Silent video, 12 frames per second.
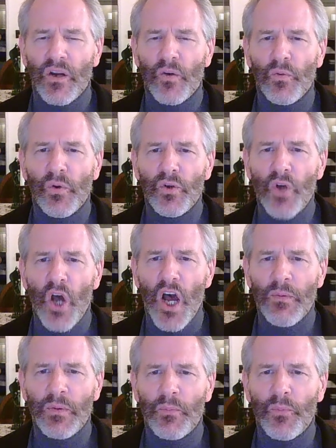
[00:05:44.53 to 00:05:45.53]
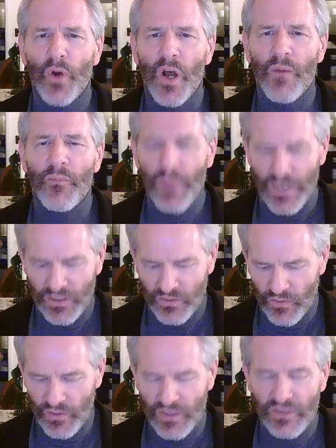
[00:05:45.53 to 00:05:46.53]
a real common problem based
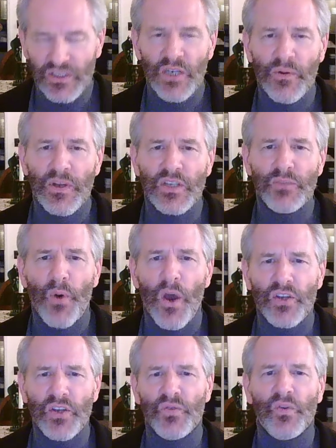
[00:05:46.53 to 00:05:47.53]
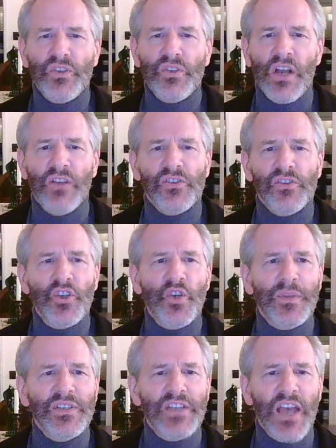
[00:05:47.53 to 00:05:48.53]
on the serious postural challenges
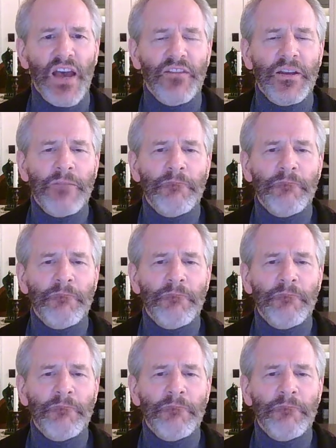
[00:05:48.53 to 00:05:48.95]
humans have.